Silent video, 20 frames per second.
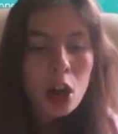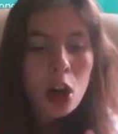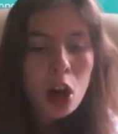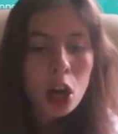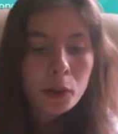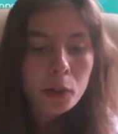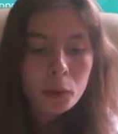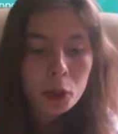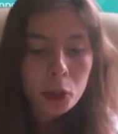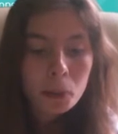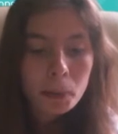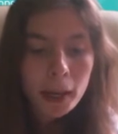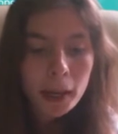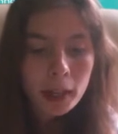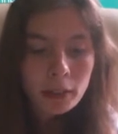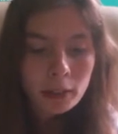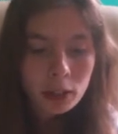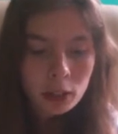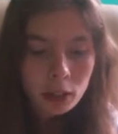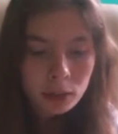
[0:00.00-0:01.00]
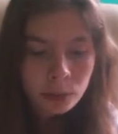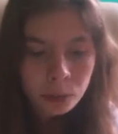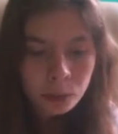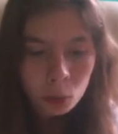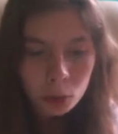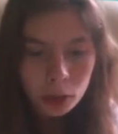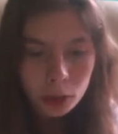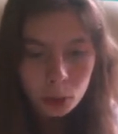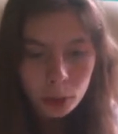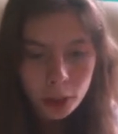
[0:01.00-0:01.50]
over a period of
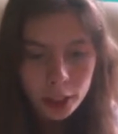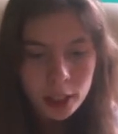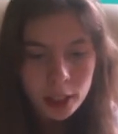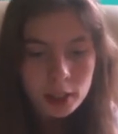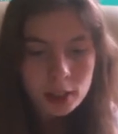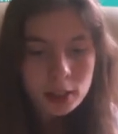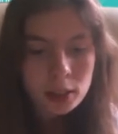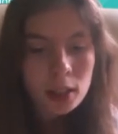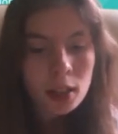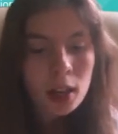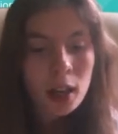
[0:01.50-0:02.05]
40 weeks,